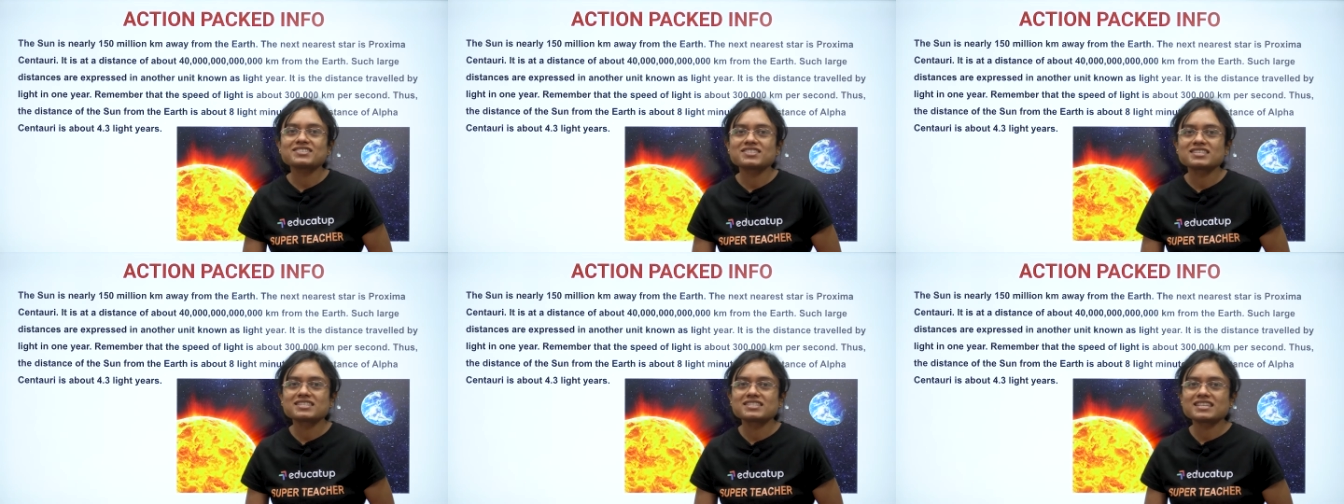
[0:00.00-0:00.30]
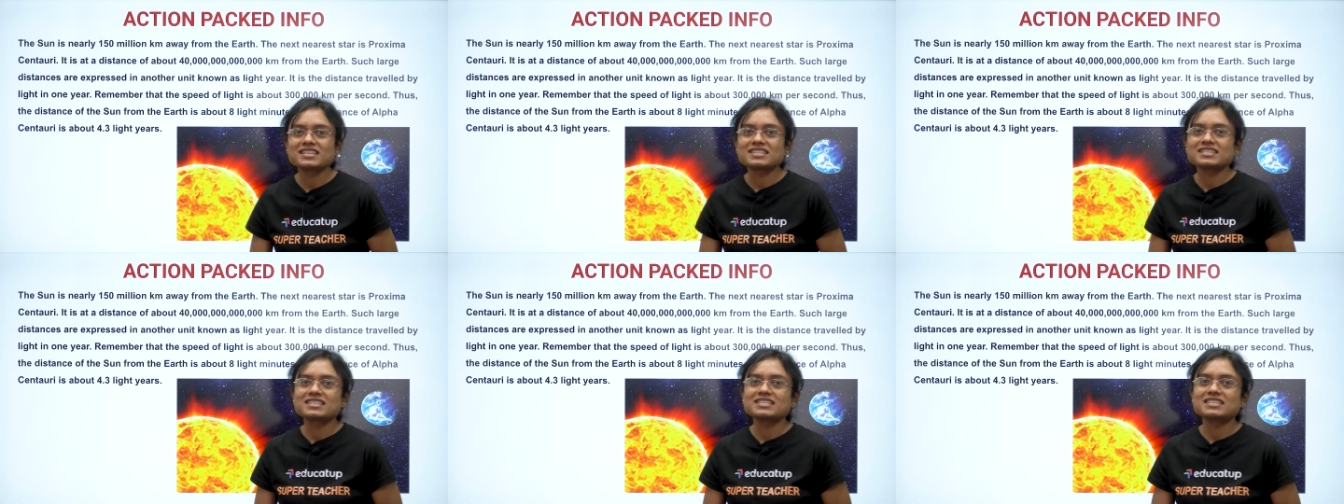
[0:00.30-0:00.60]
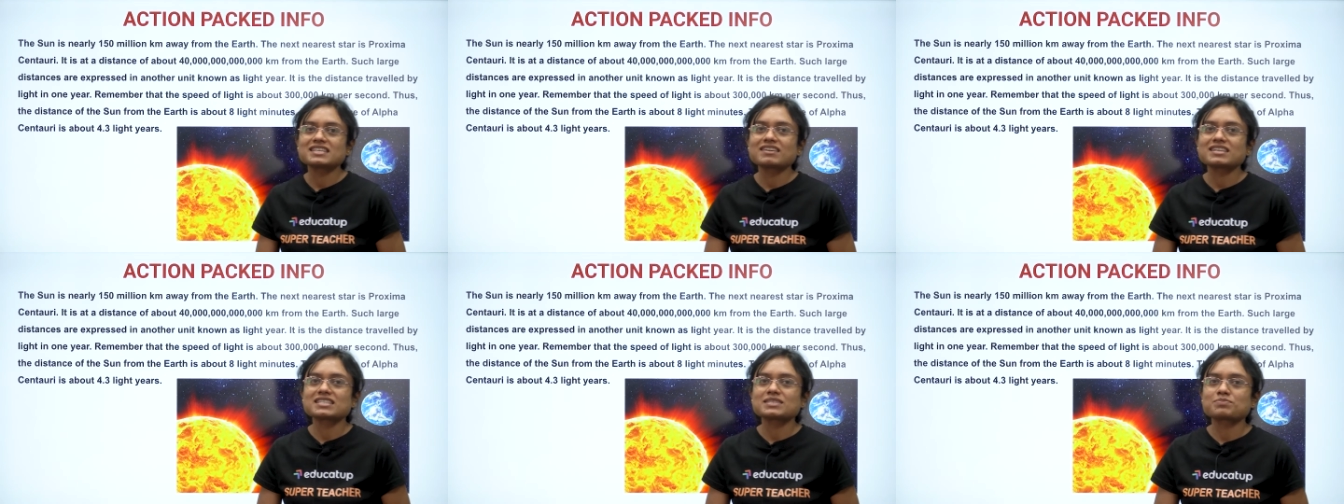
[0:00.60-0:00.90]
distances
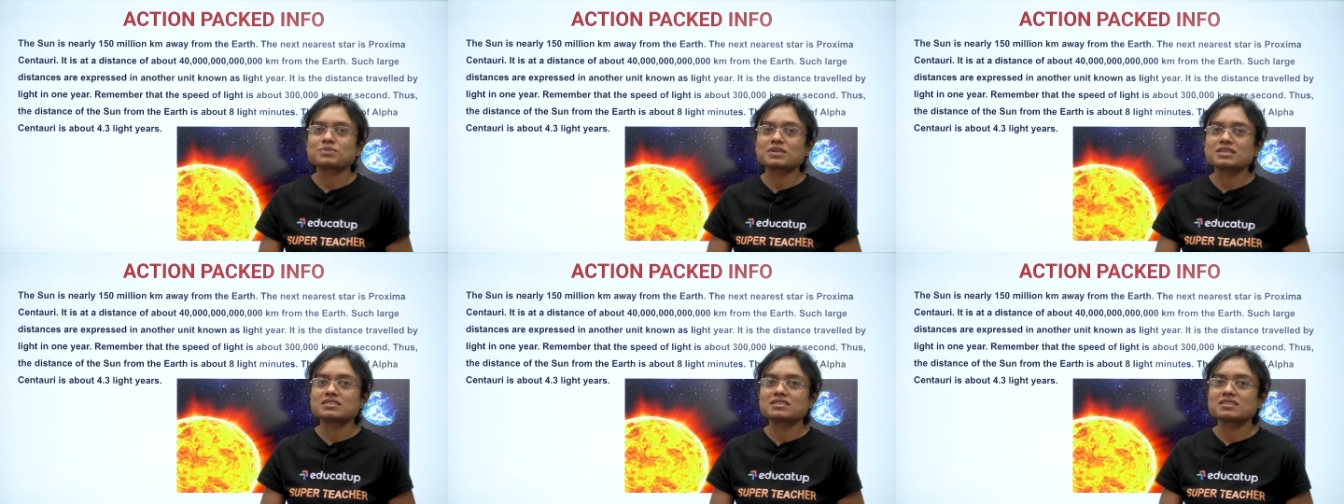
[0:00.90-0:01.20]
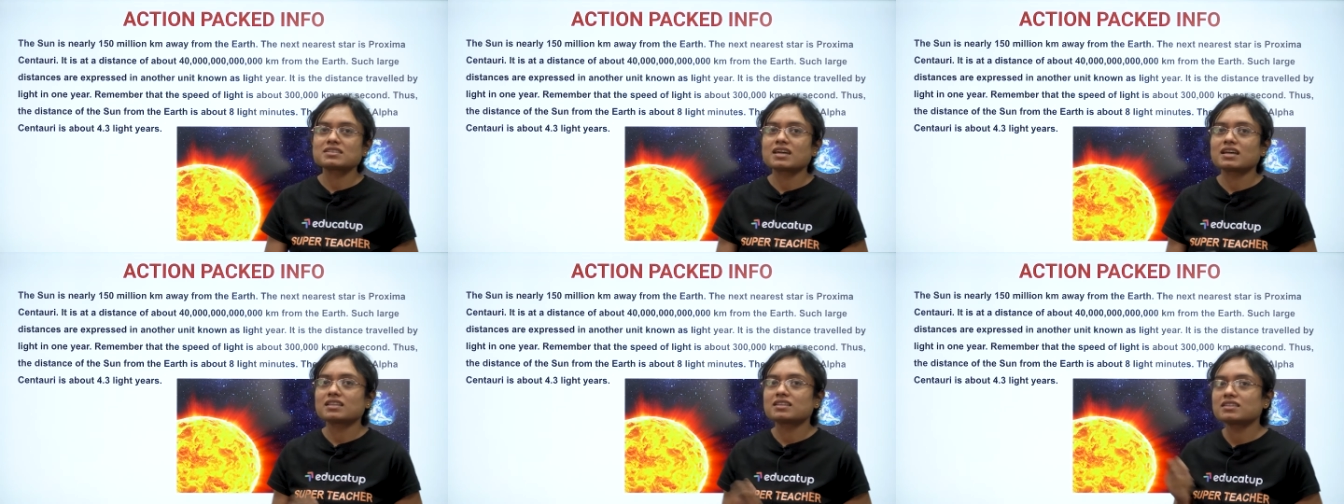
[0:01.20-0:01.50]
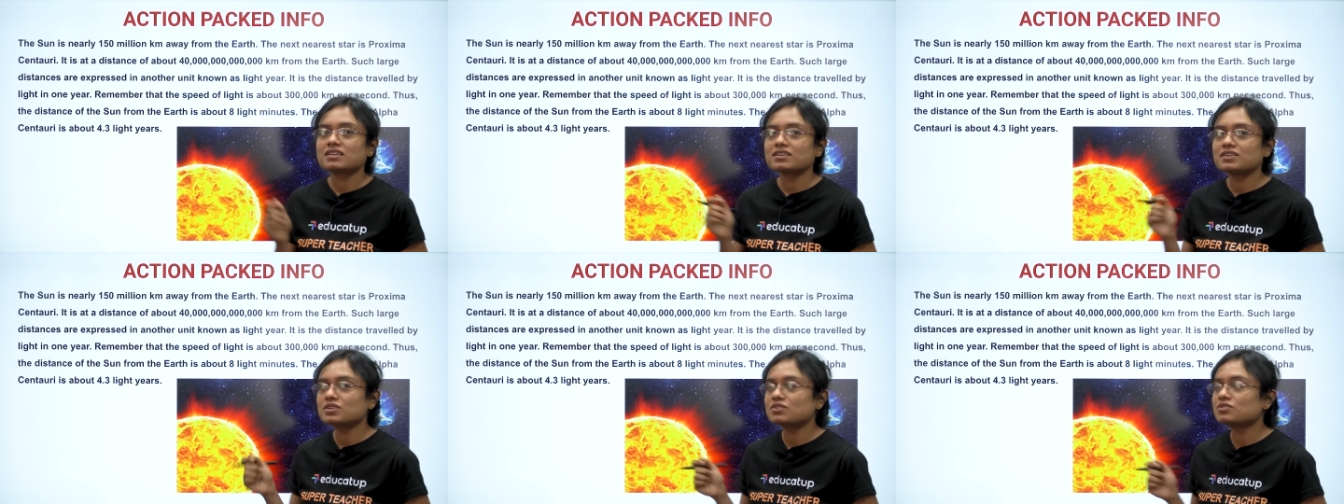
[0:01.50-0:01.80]
are expressed in
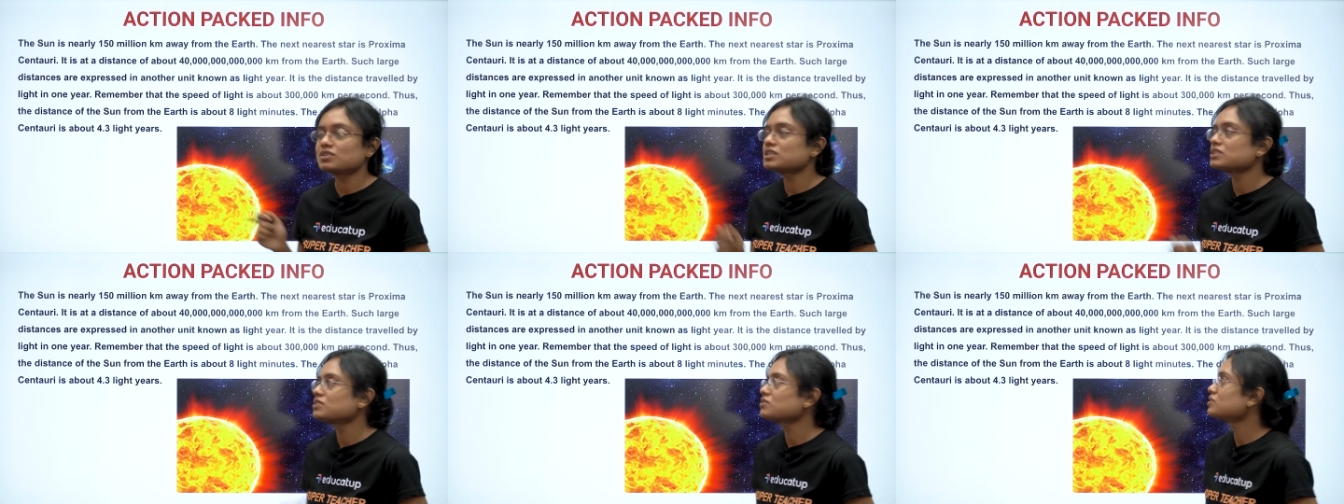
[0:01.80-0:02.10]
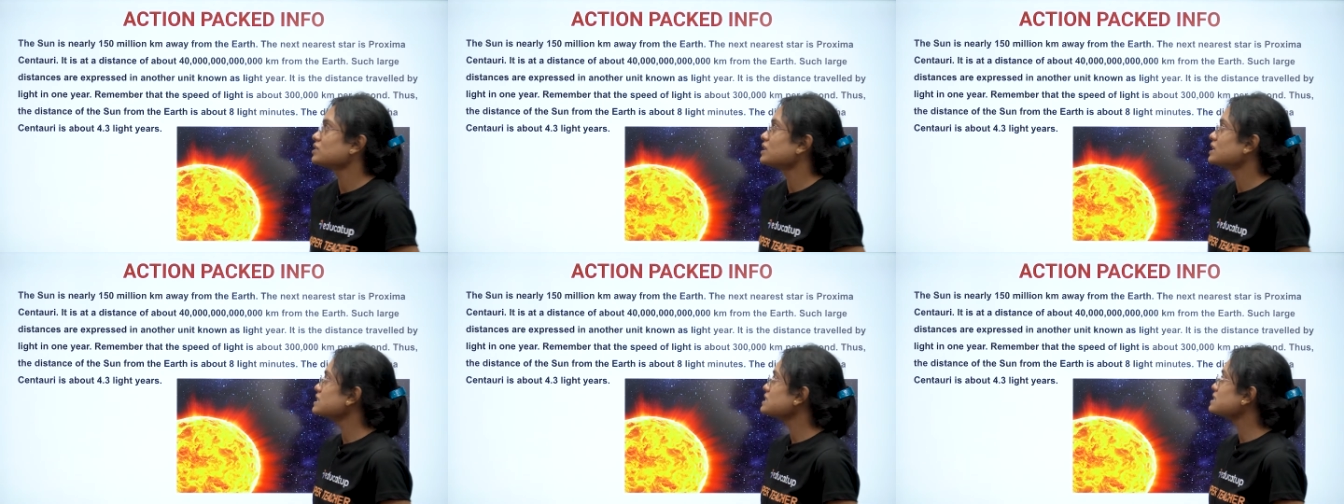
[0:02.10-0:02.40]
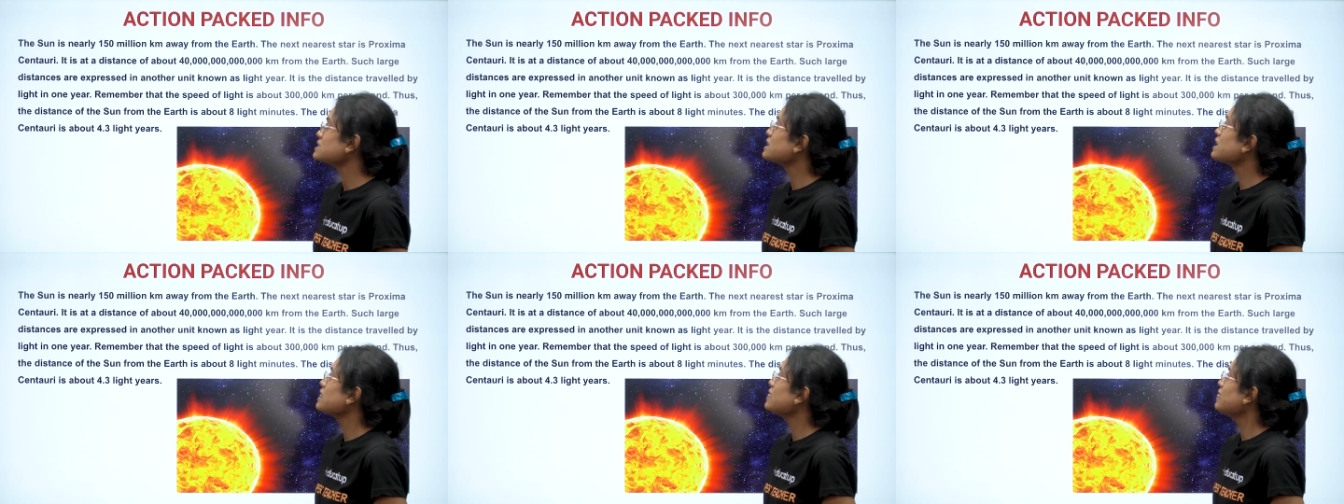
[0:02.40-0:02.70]
another unit known
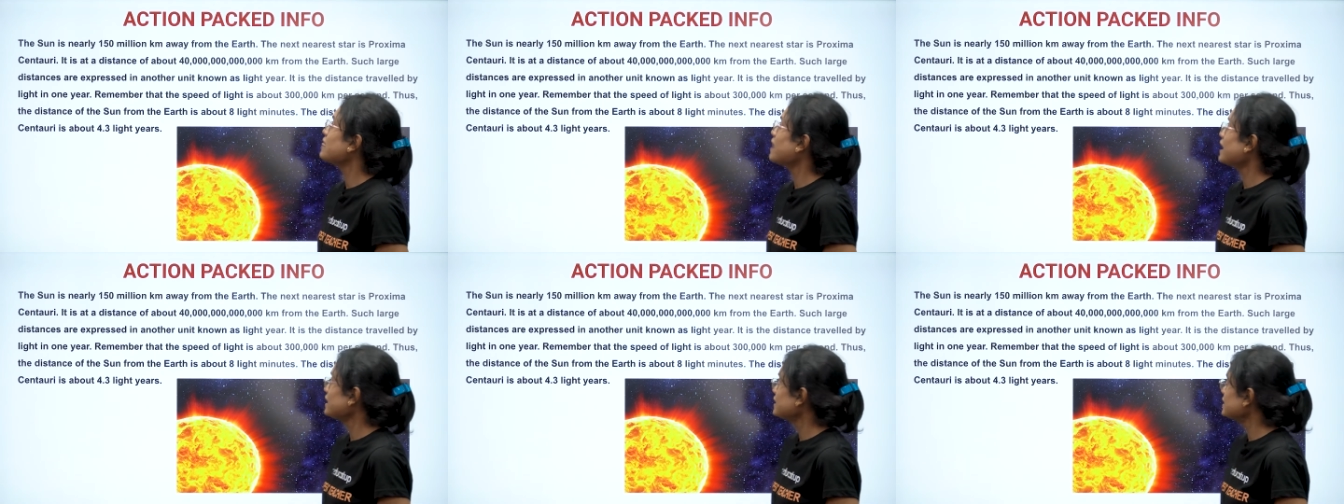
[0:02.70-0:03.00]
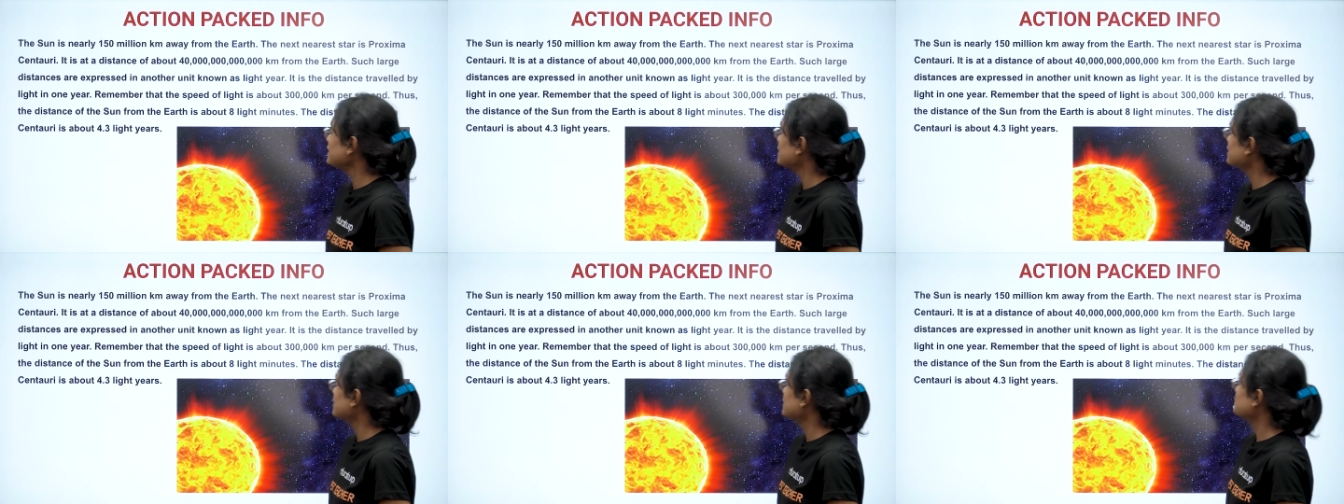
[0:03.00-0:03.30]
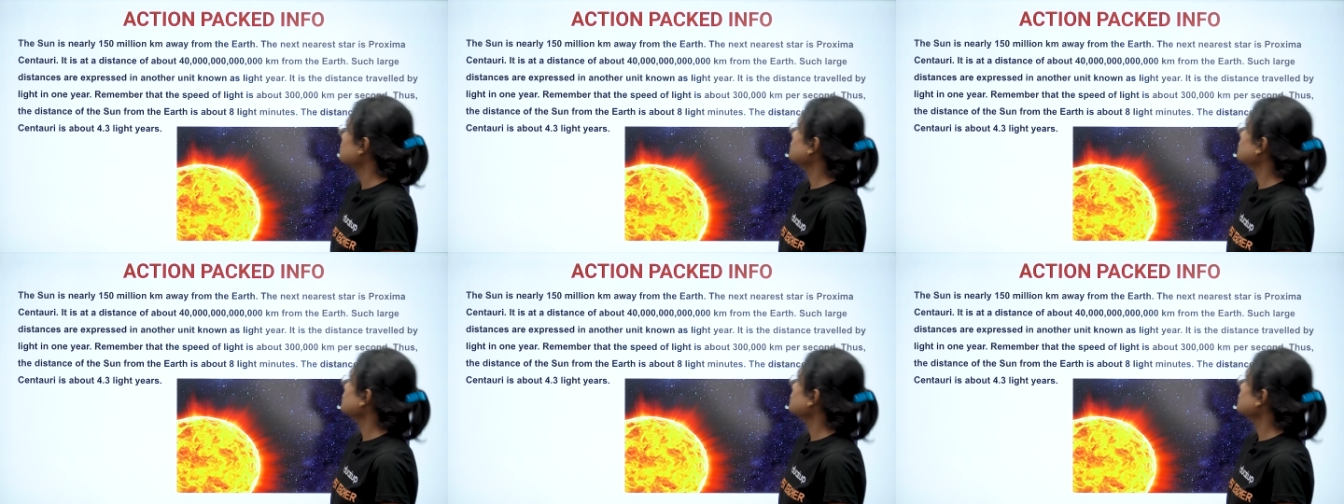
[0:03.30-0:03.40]
as light year.